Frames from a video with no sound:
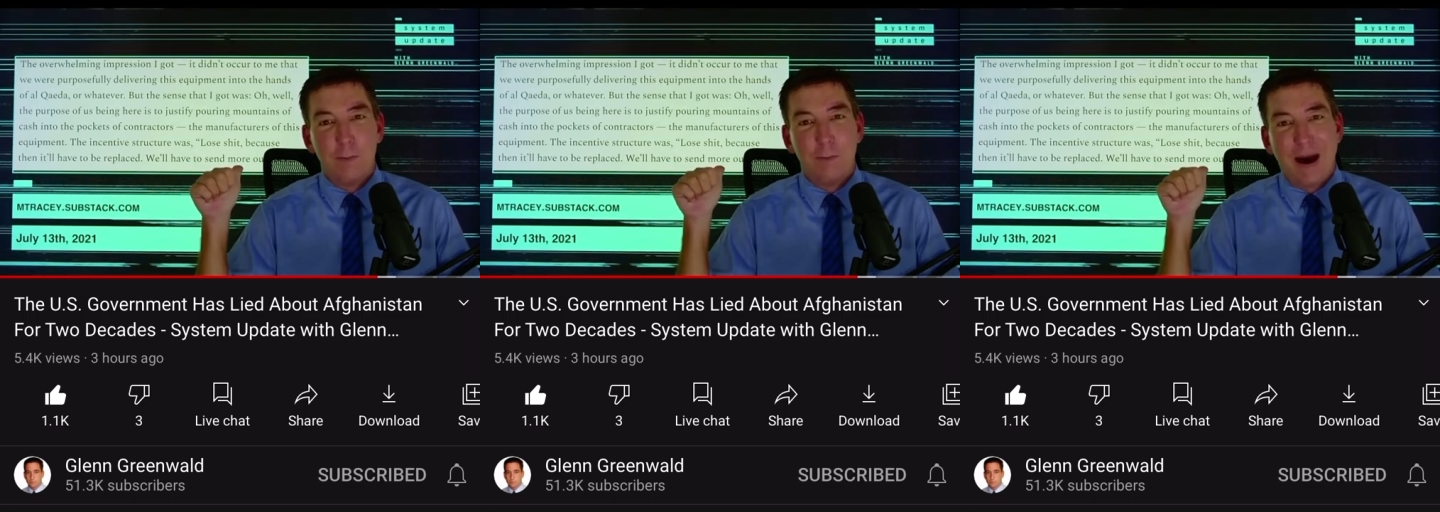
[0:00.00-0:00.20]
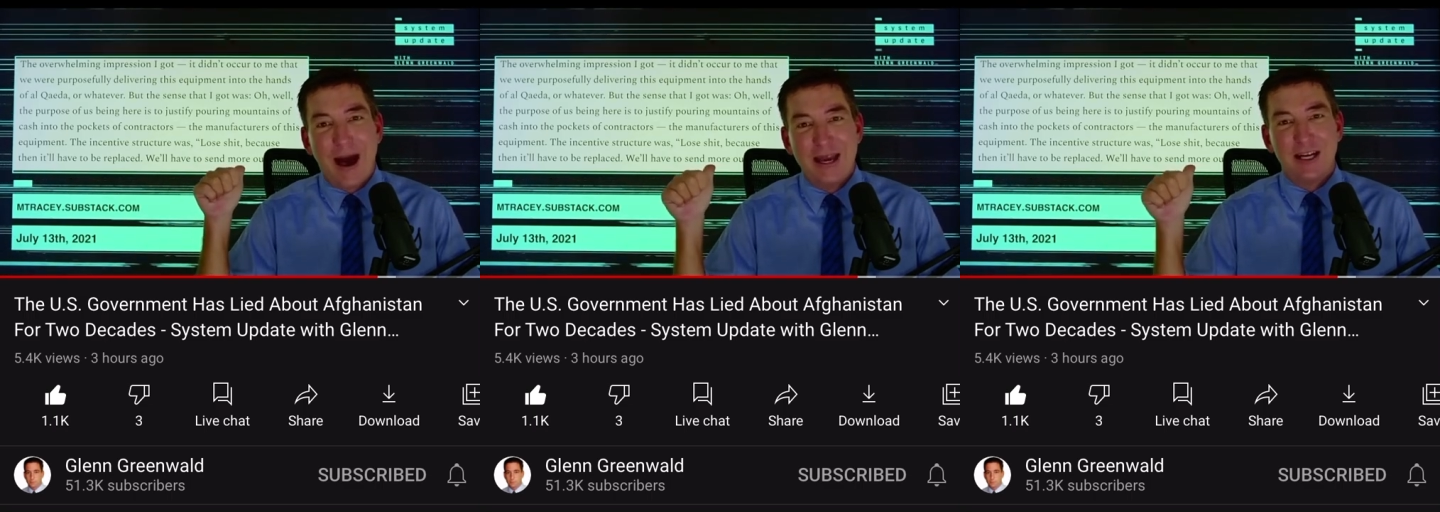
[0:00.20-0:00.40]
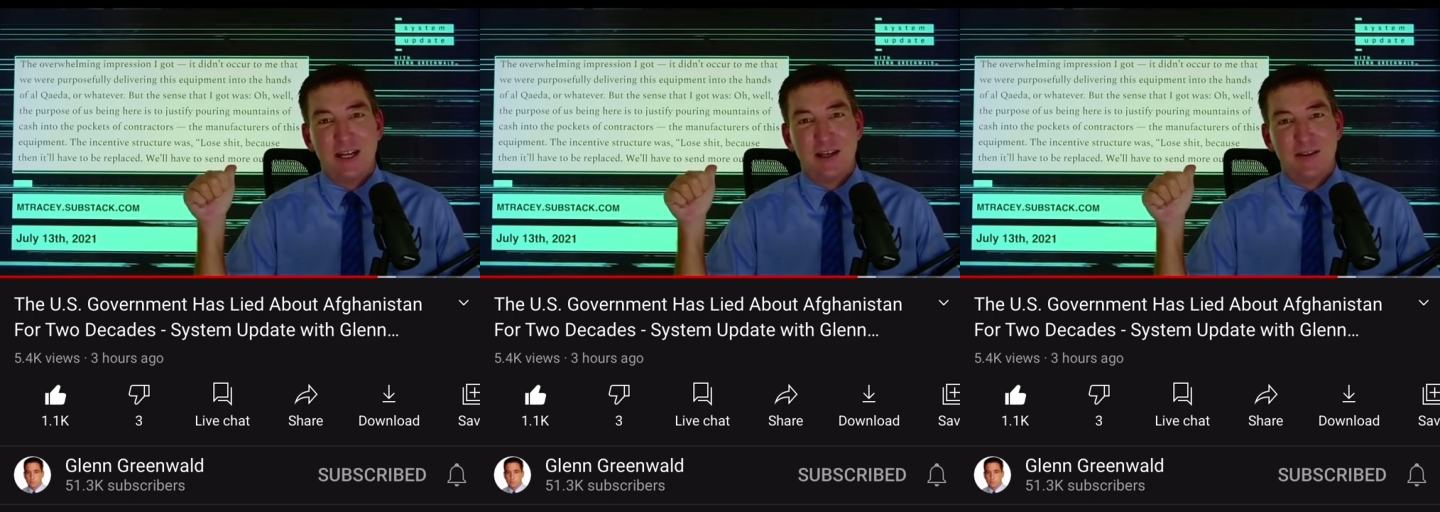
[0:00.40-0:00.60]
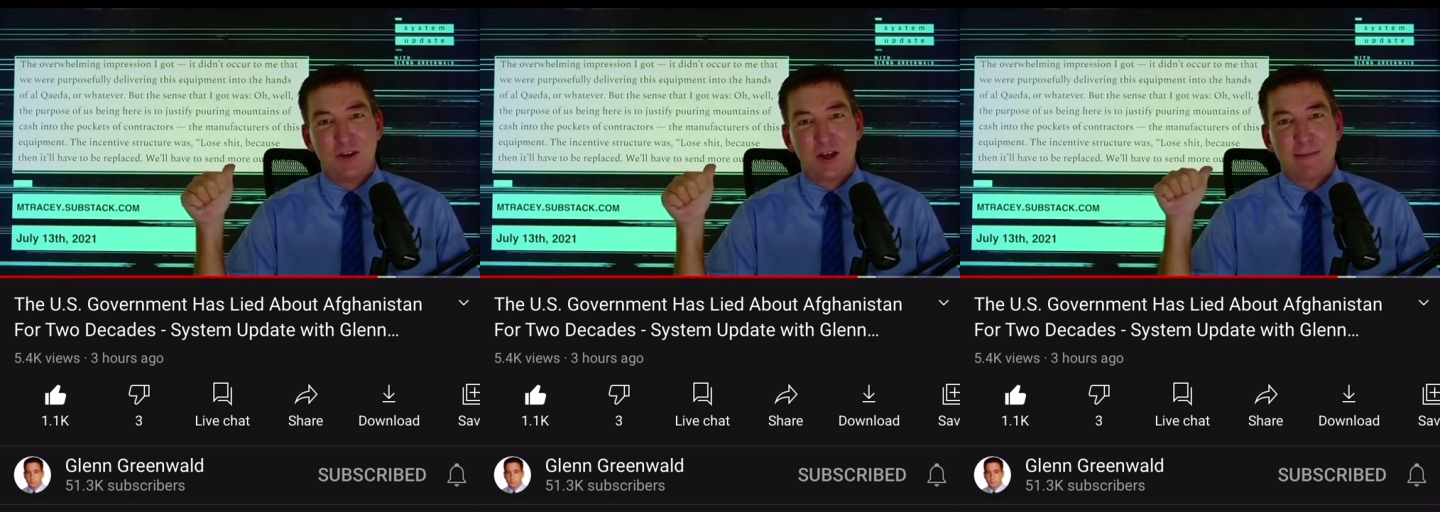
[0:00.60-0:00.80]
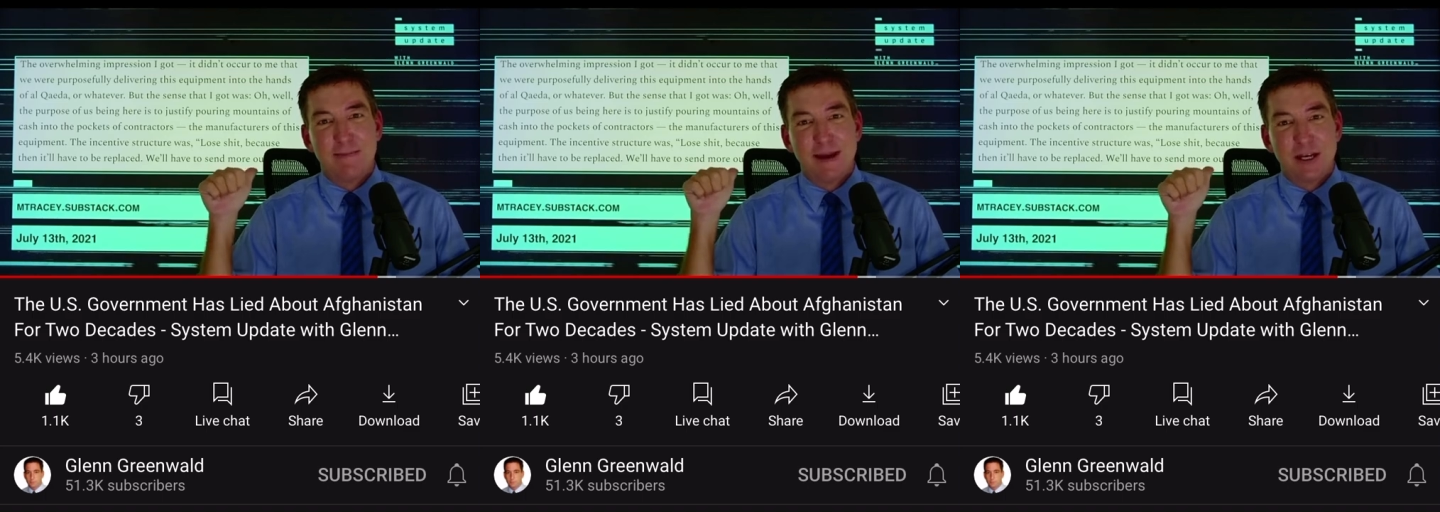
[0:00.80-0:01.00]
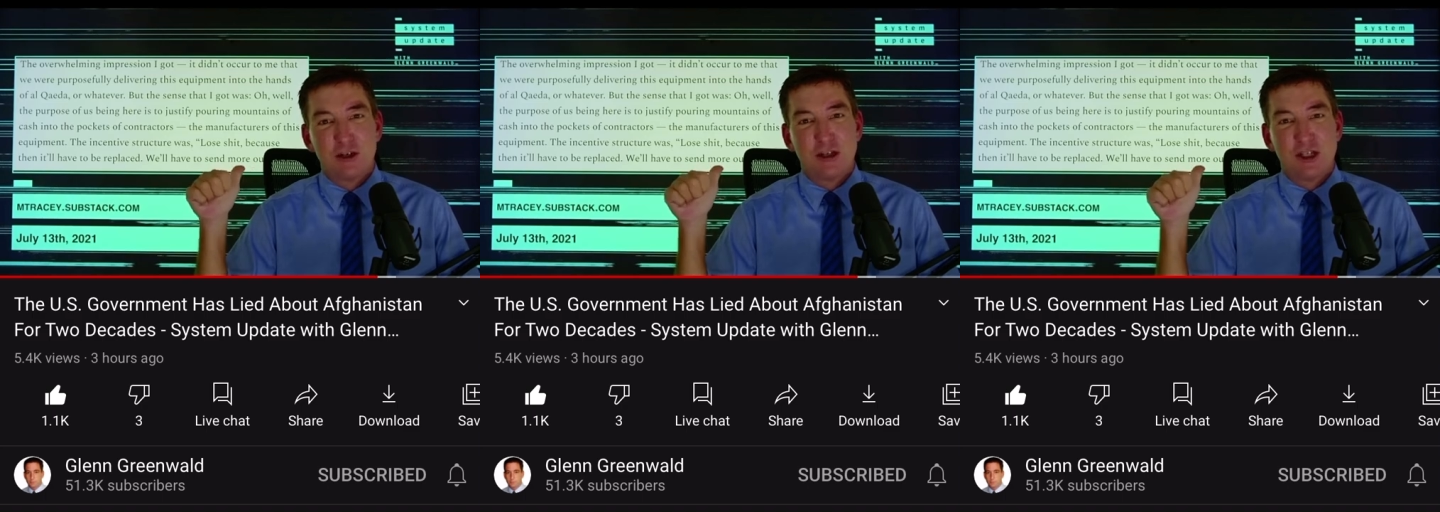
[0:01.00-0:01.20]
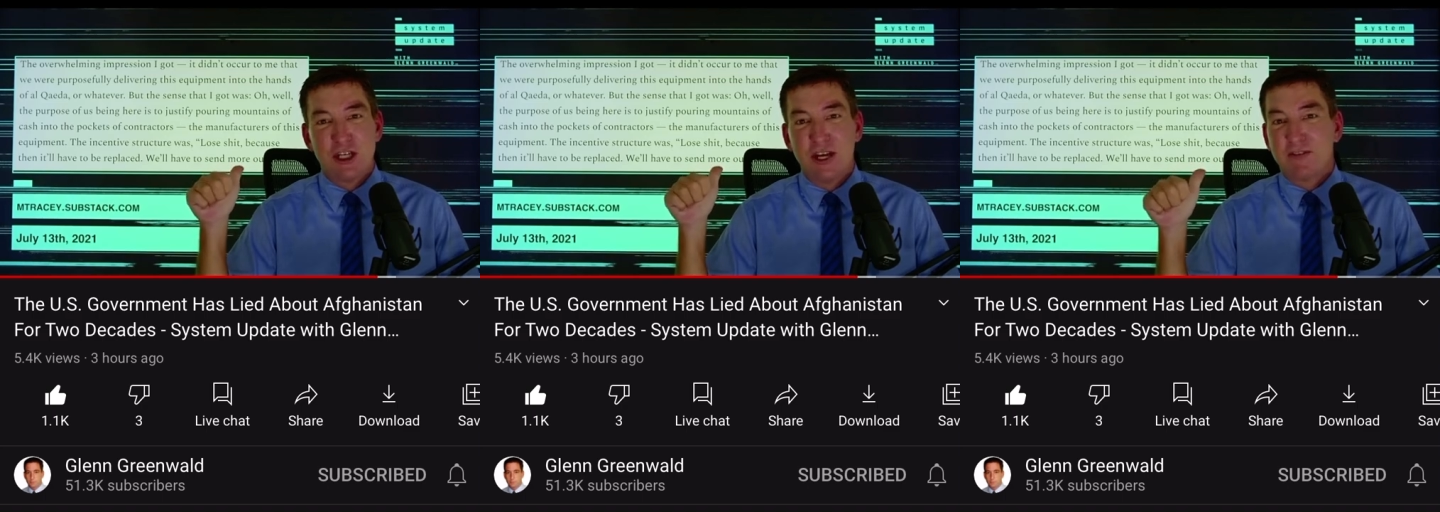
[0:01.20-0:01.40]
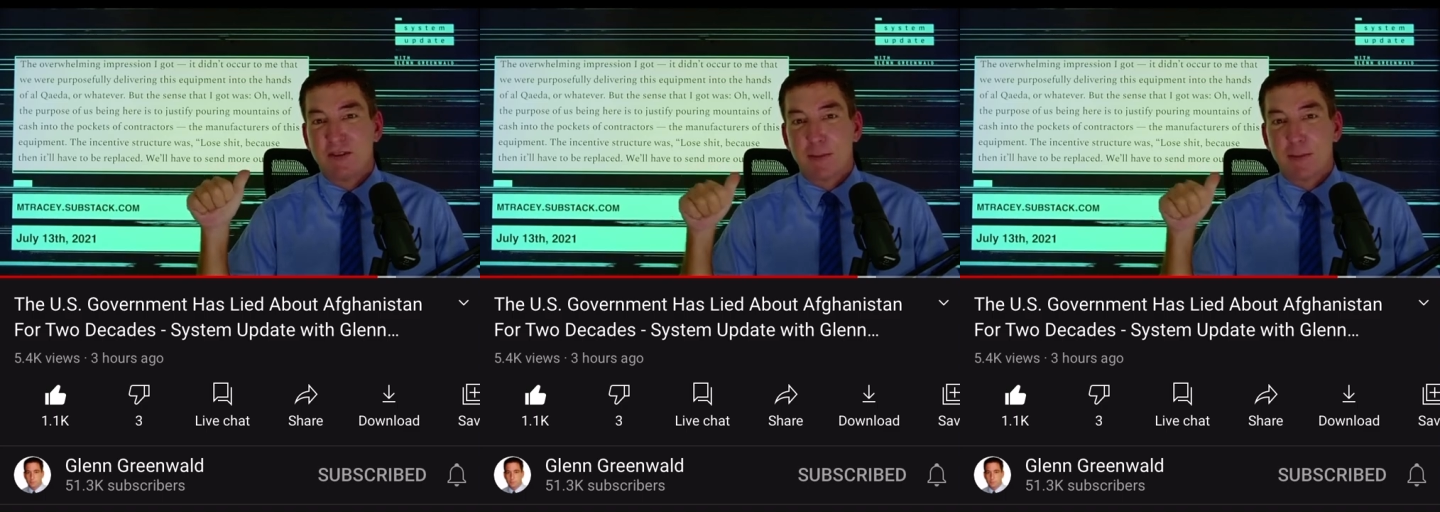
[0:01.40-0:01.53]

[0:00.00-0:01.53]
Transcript: Biden, the commander-in-chief,